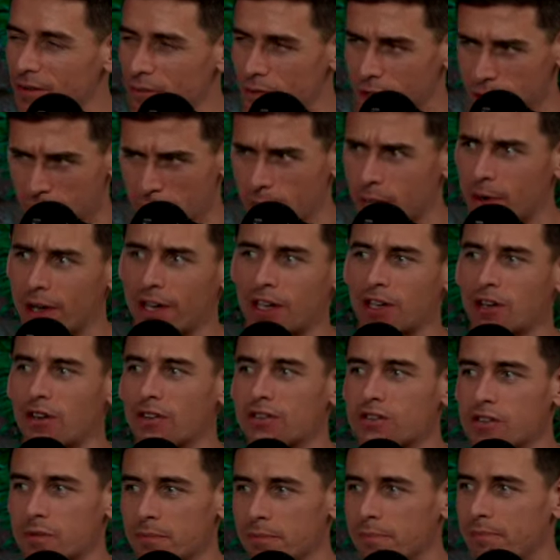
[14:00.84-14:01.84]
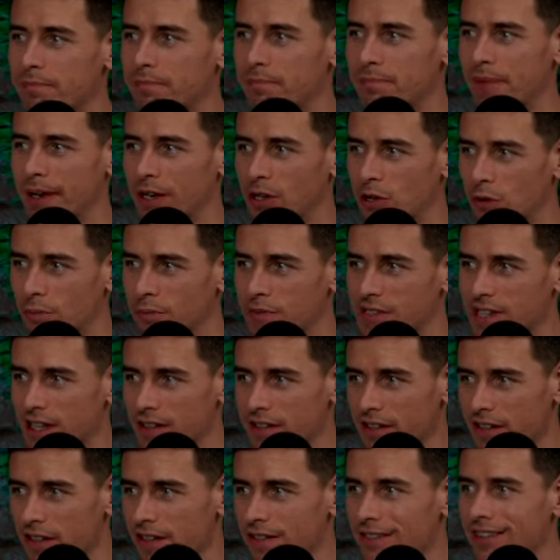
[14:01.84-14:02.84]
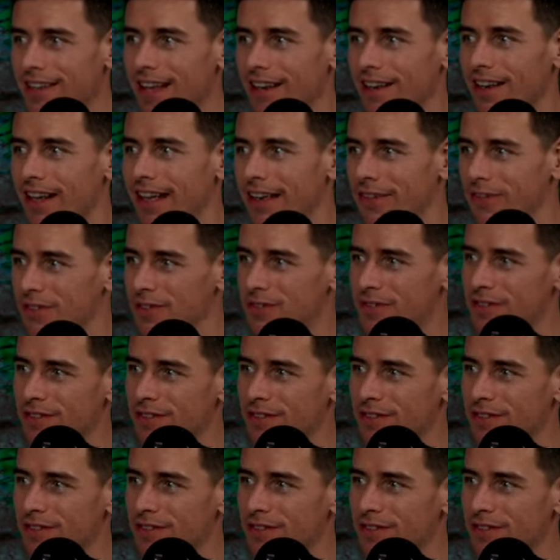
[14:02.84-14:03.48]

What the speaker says: working on some big numbers, haven't you? Deadlifts.